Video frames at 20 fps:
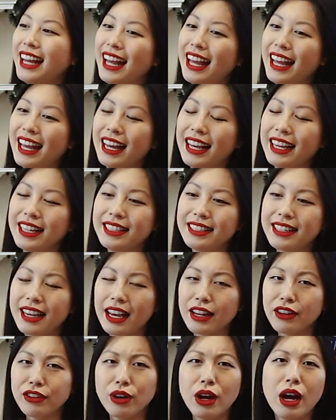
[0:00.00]
And
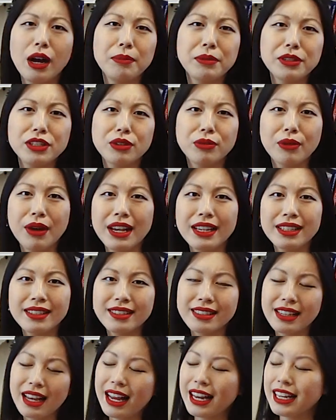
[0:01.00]
I don't know how much it weighs
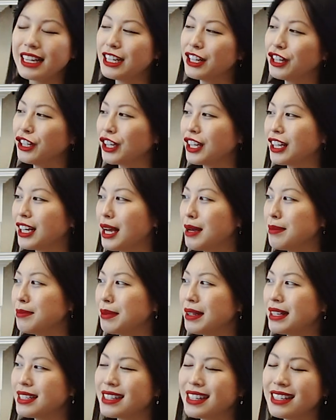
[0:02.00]
because I didn't look it up.
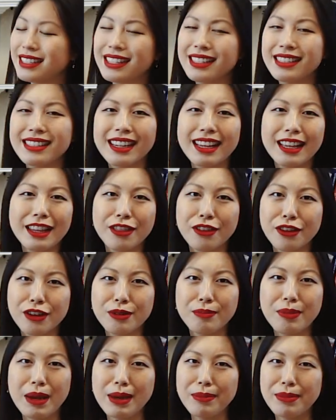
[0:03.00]
This is like
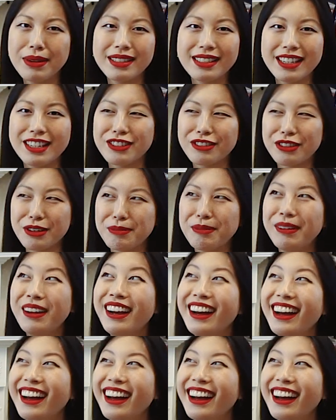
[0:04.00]
third baby syndrome.